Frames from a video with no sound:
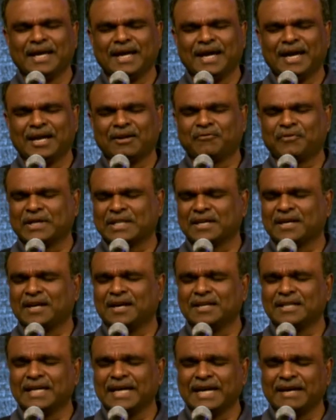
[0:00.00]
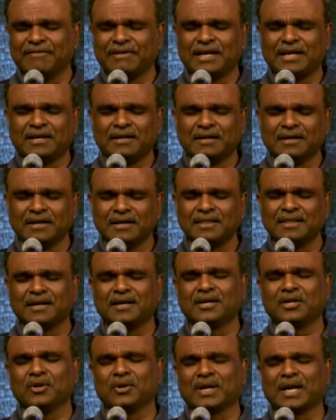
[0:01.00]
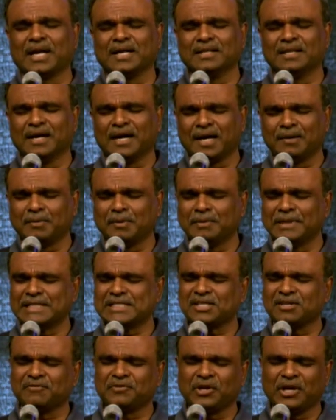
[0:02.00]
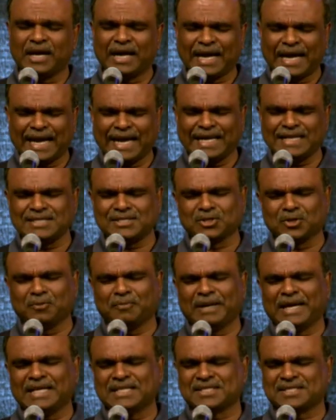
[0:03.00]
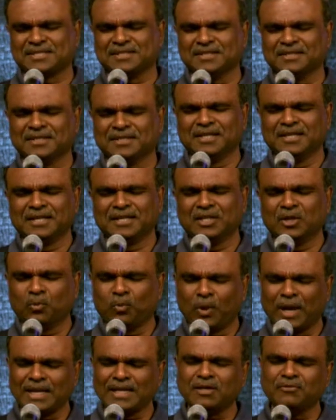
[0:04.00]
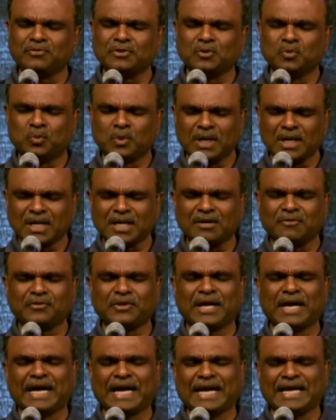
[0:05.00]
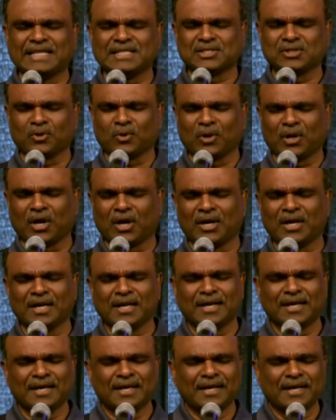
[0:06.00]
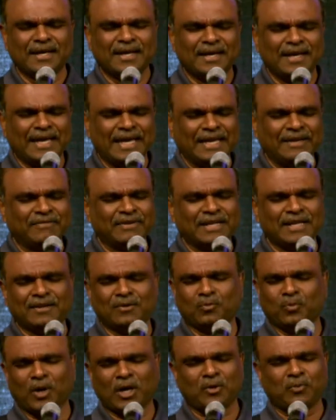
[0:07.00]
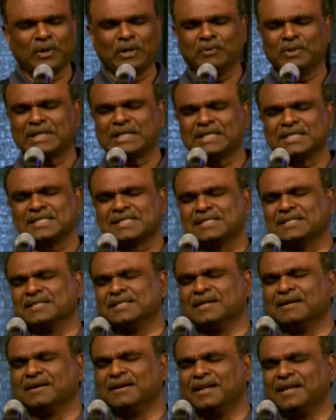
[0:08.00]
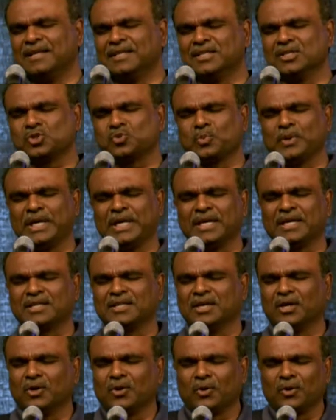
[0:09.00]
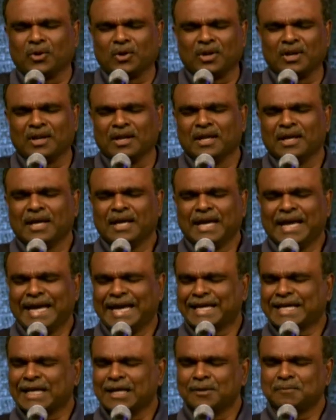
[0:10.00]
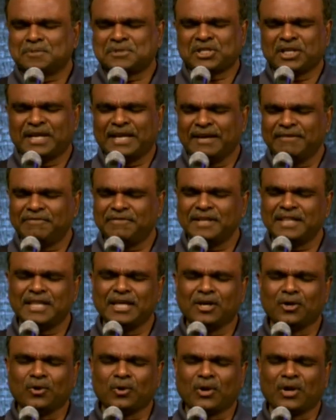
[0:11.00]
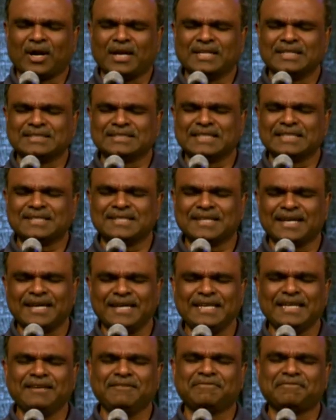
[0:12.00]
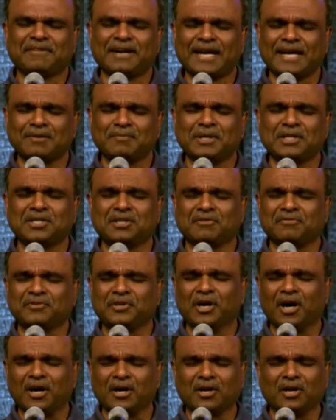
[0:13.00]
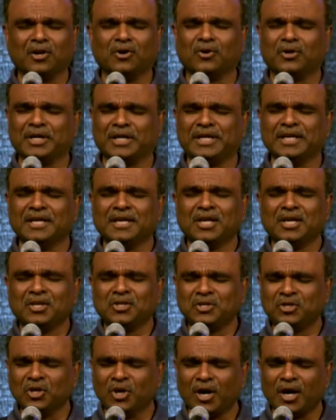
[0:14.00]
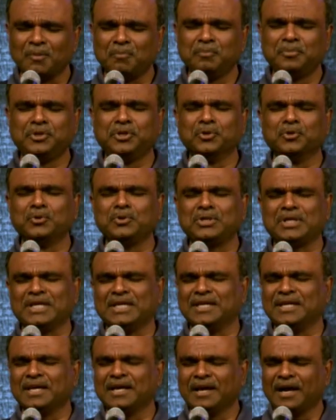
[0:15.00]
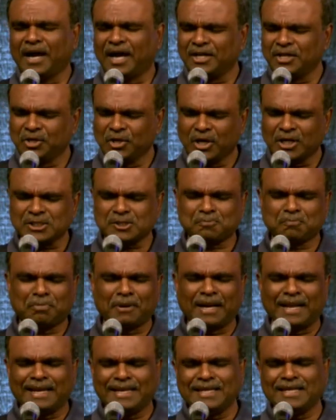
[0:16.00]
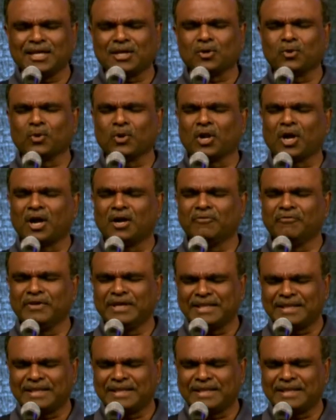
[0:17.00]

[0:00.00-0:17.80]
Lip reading: And Father God, the heaven and earth are the armaments of your hands, O Master. The wonderful work of your hands, O Lord. Even what we witnessed earlier this week, the whole eclipse and everything, O Lord. It's a tiny fragment of your glory, your beauty, and your splendor, O Lord.